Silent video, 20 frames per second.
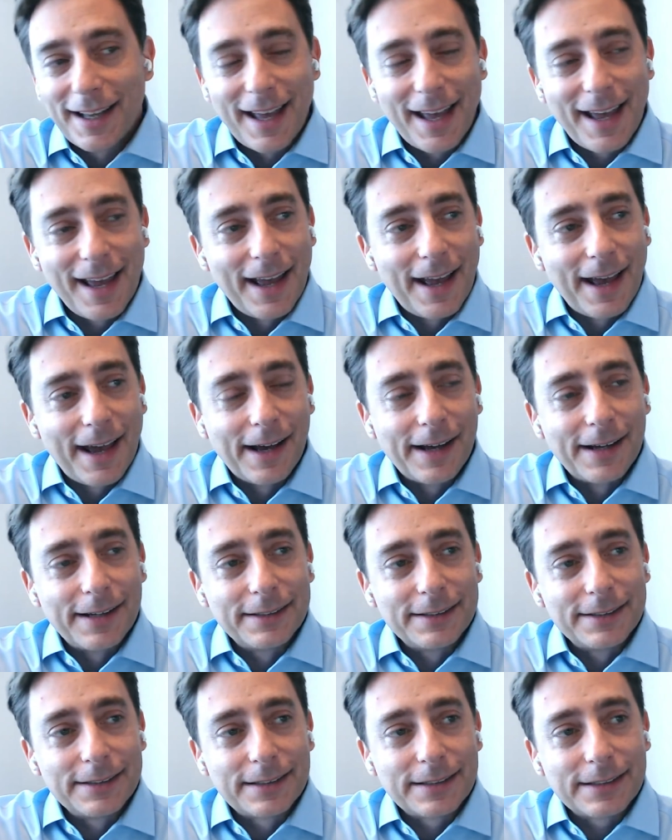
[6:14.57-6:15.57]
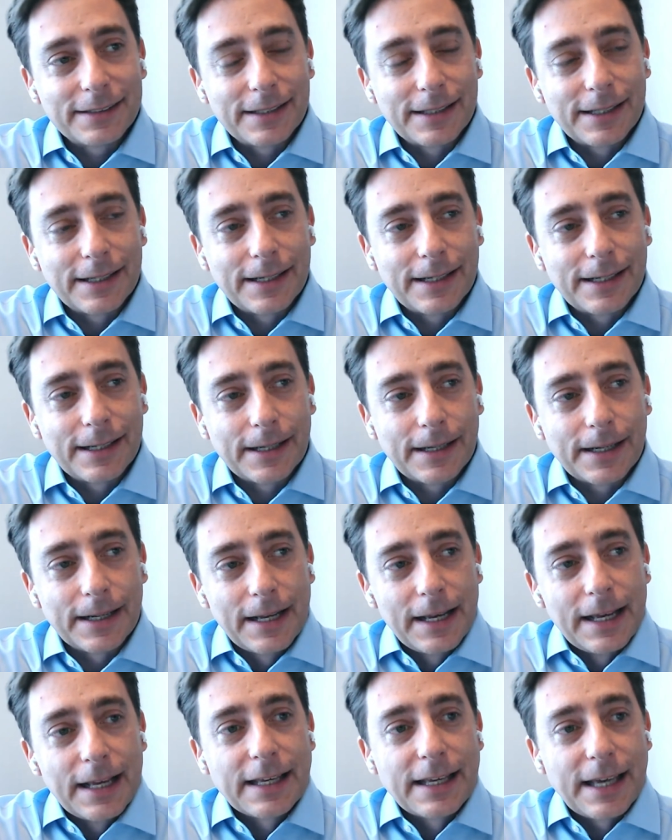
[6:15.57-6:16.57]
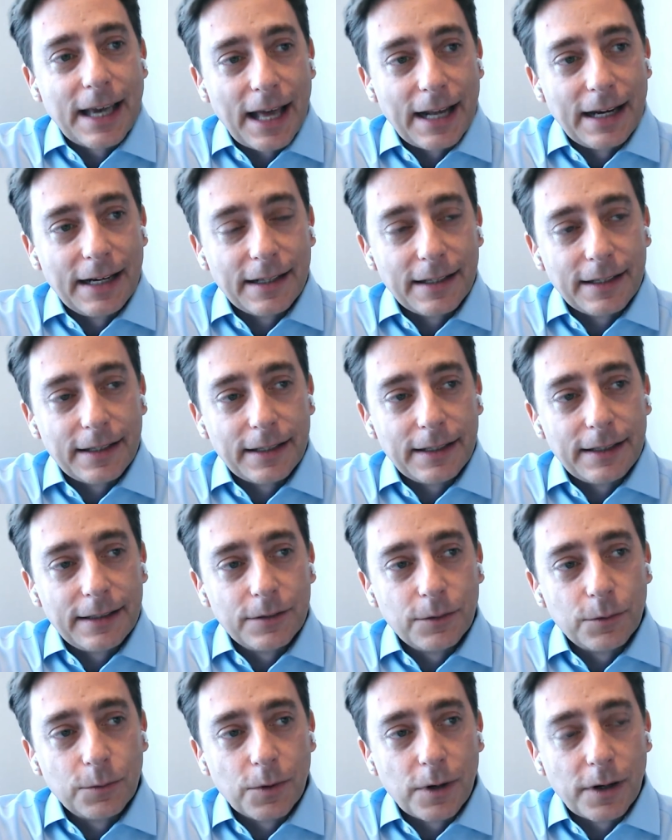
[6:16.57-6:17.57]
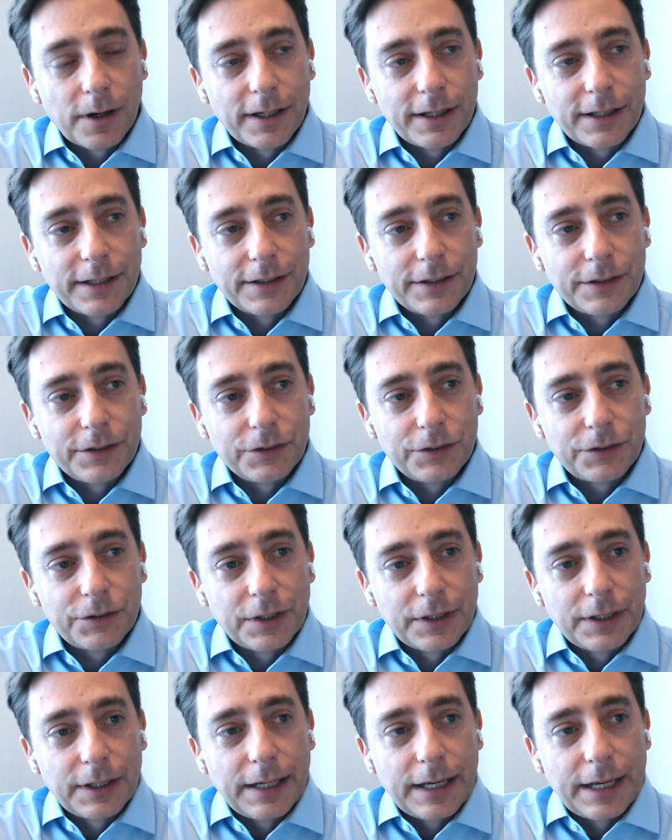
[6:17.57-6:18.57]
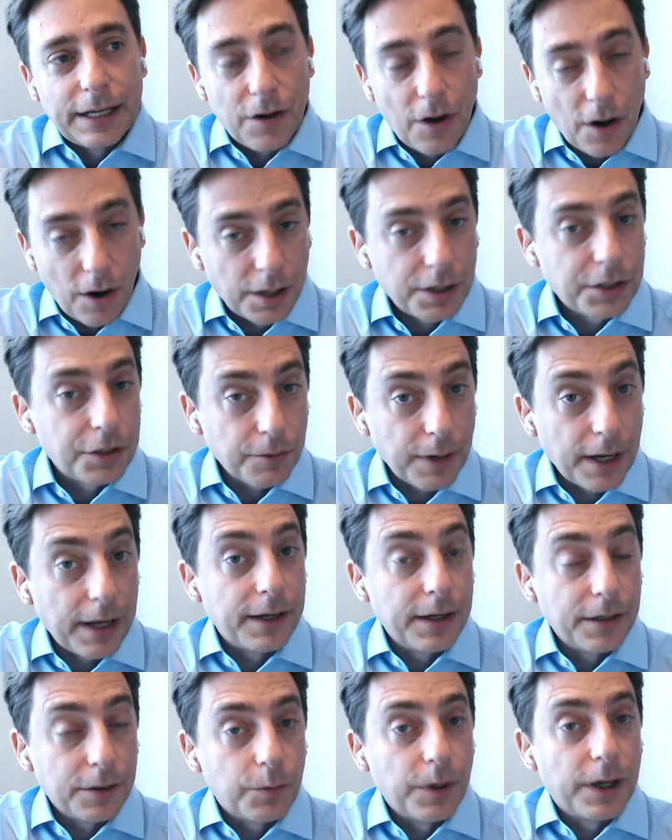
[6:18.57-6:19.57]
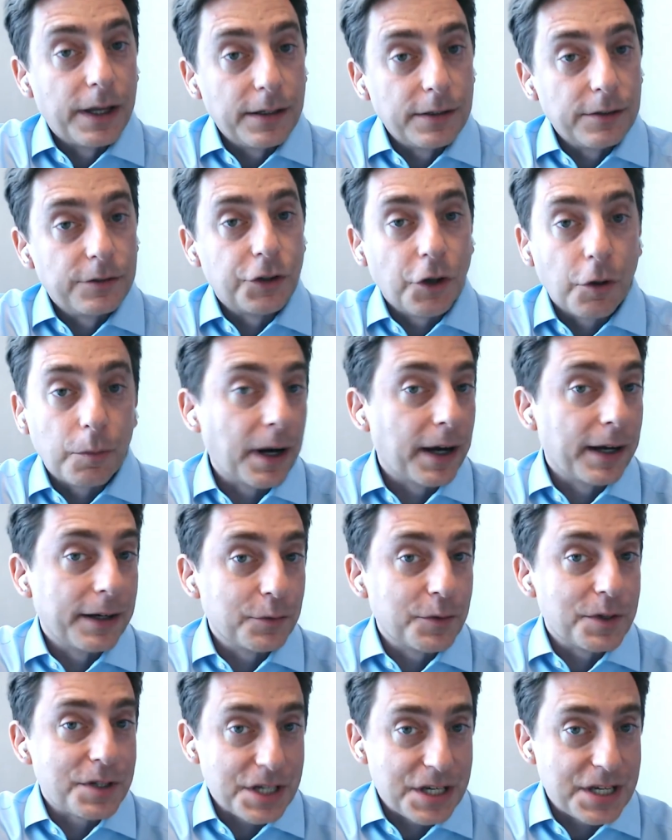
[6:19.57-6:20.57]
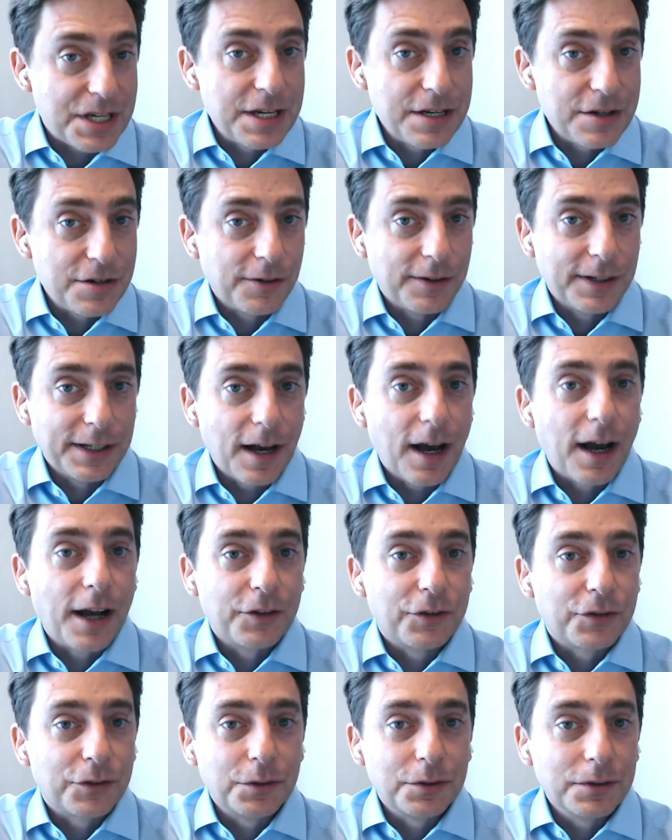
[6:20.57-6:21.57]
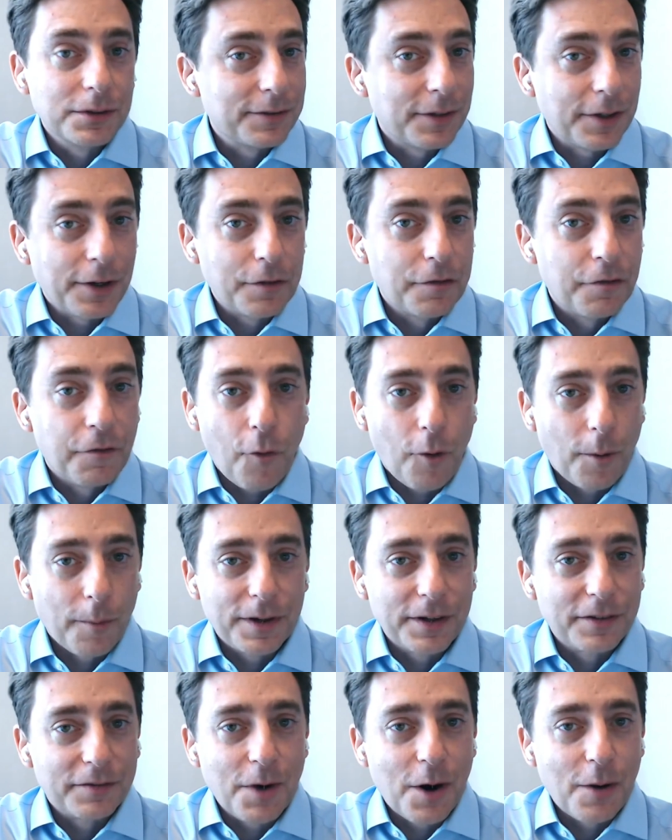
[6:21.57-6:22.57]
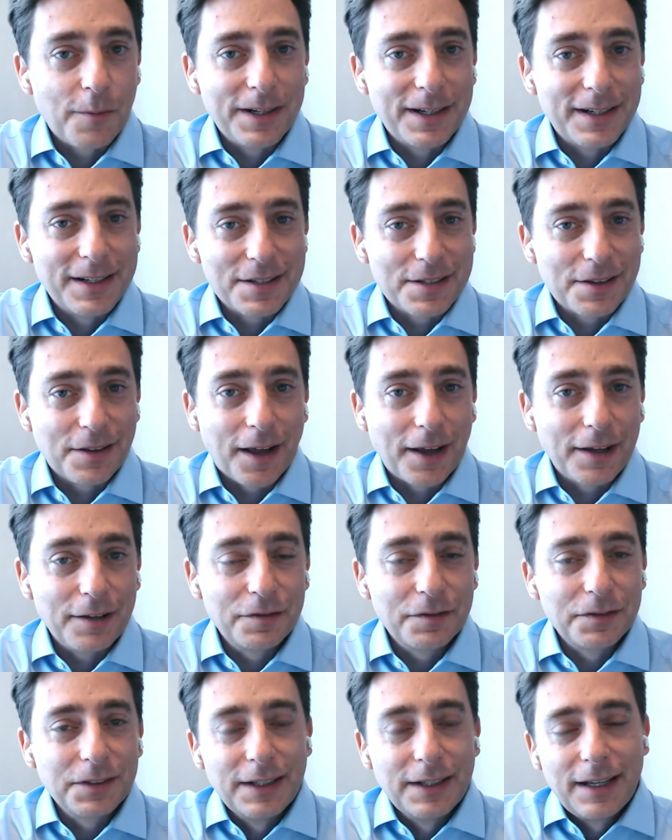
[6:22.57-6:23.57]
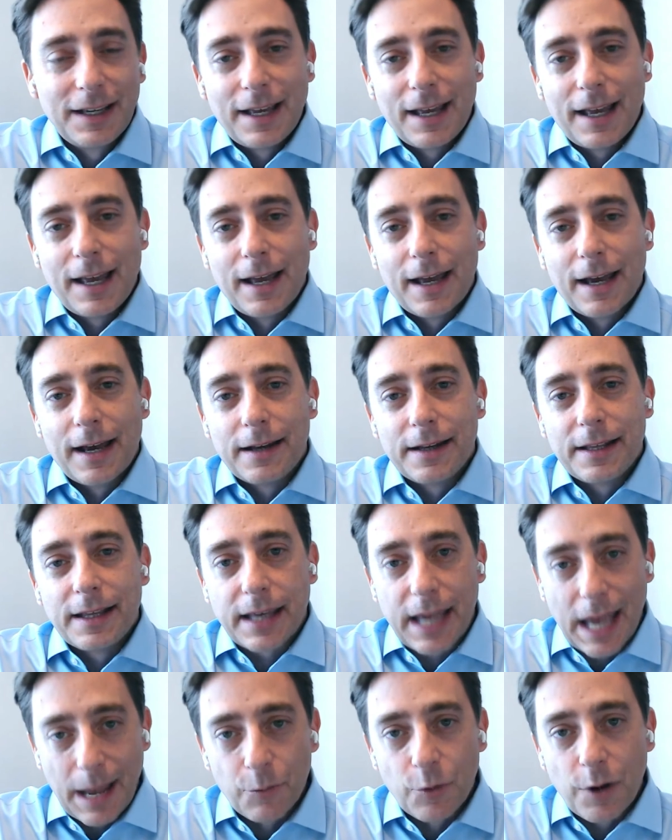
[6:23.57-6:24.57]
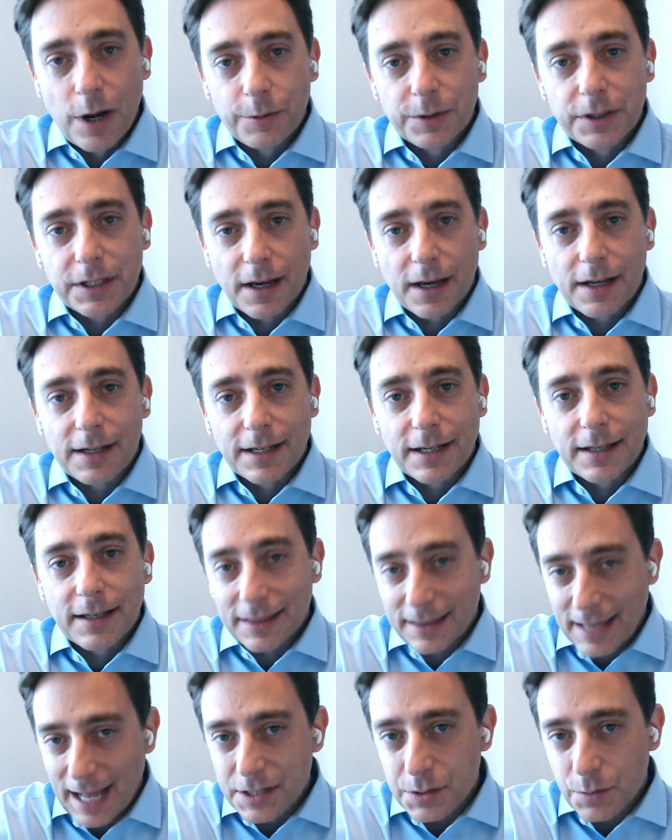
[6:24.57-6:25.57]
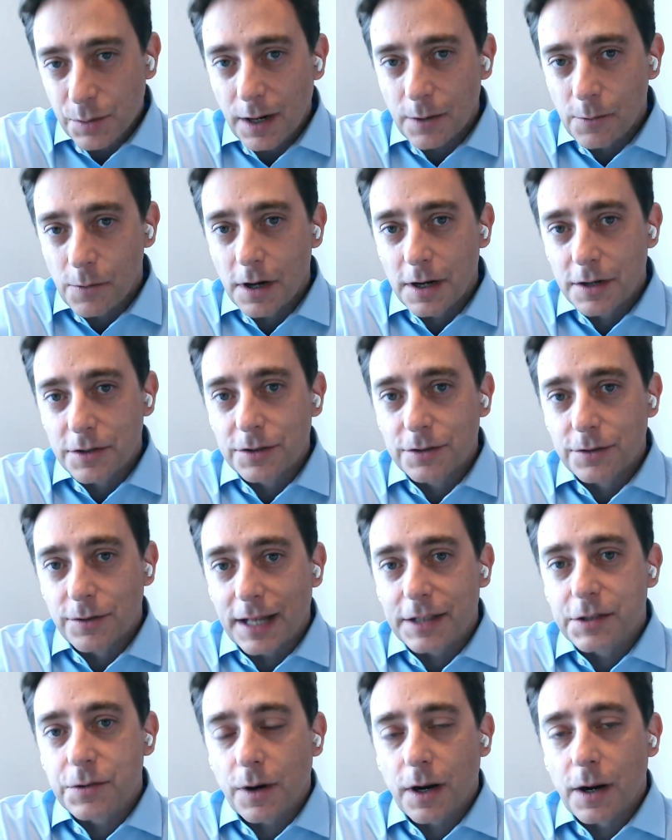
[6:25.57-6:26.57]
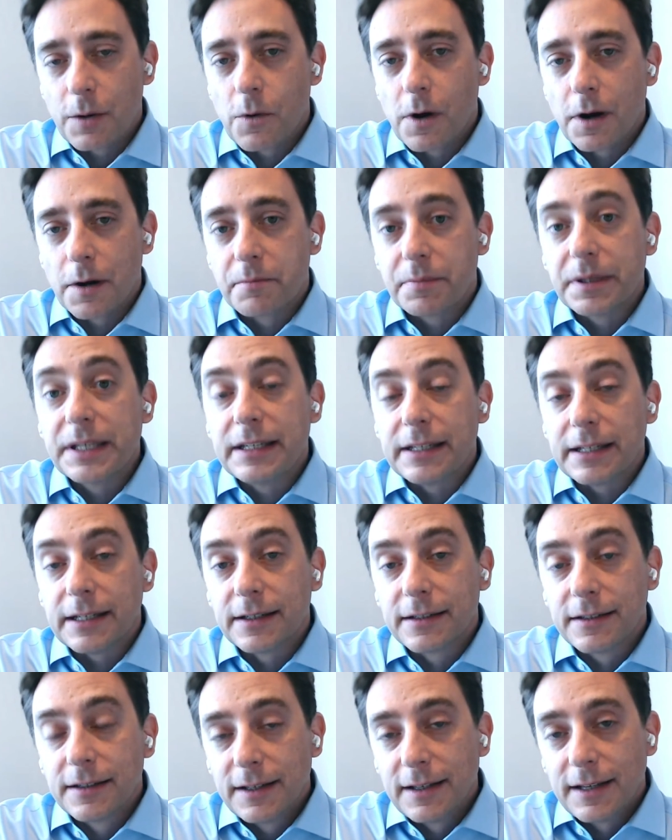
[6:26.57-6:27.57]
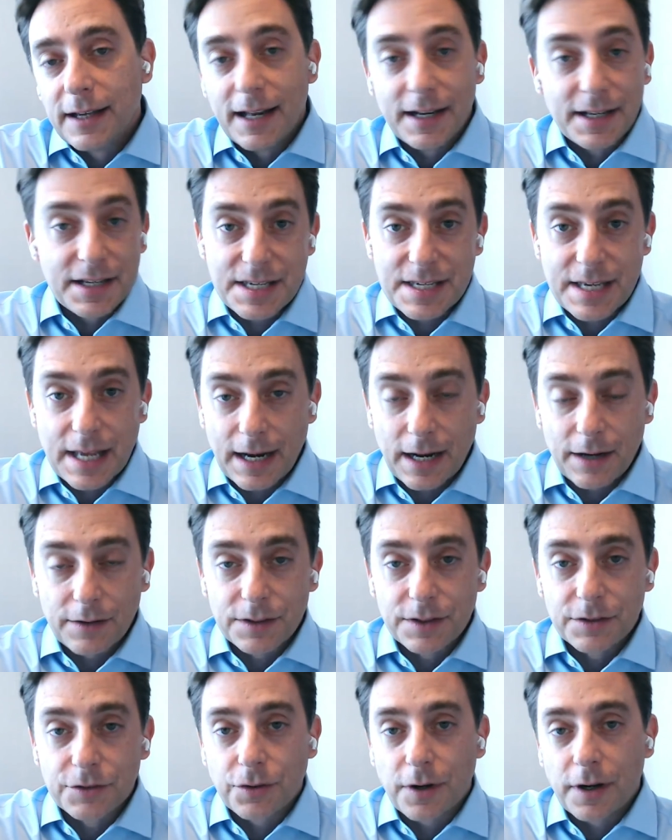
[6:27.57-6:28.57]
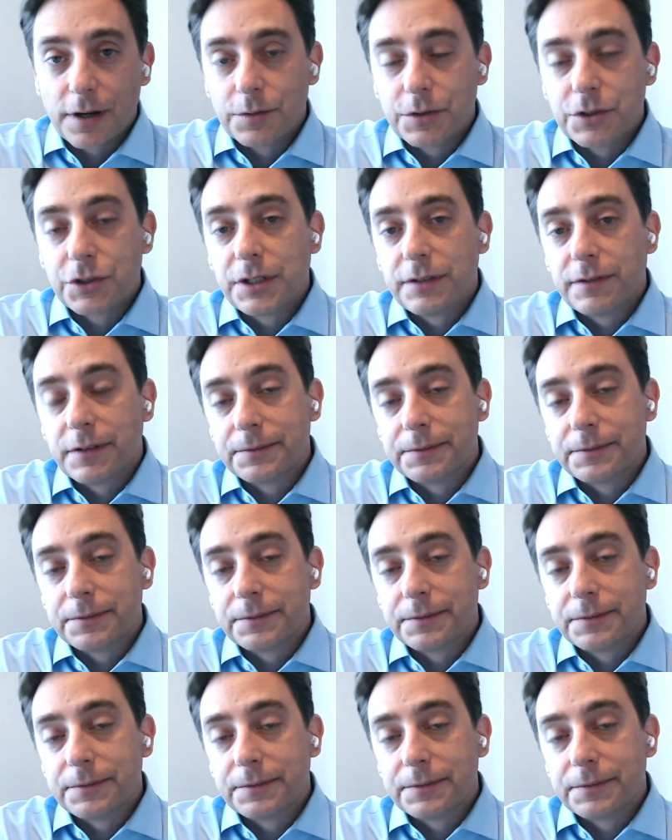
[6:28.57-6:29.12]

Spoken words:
And Kennedy was inaugurated when Joe Biden was a senior in high school, a very formative moment in his life. And he came away with the idea that that's what I want to do. That's what I want to be. And he set out to try to achieve it.